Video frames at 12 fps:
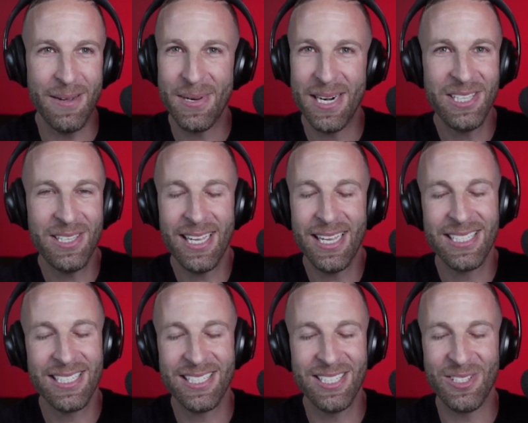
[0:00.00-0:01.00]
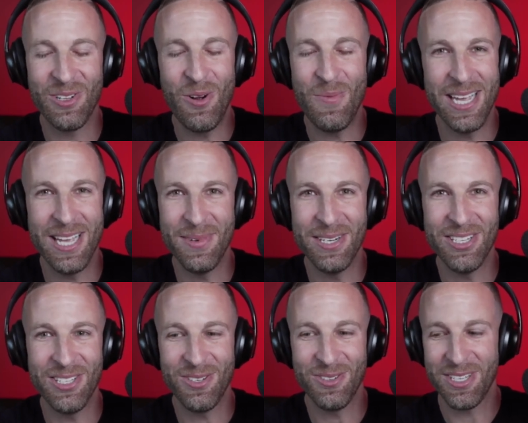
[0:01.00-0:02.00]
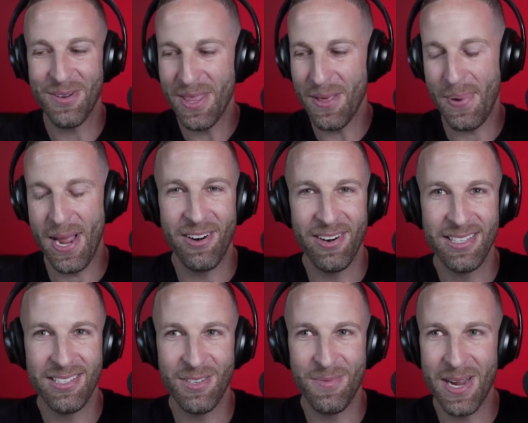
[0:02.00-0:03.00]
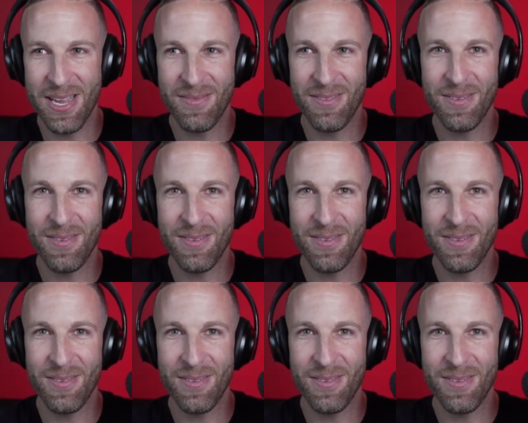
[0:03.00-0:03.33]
And I, it's just all my images. So some of the pairings you might,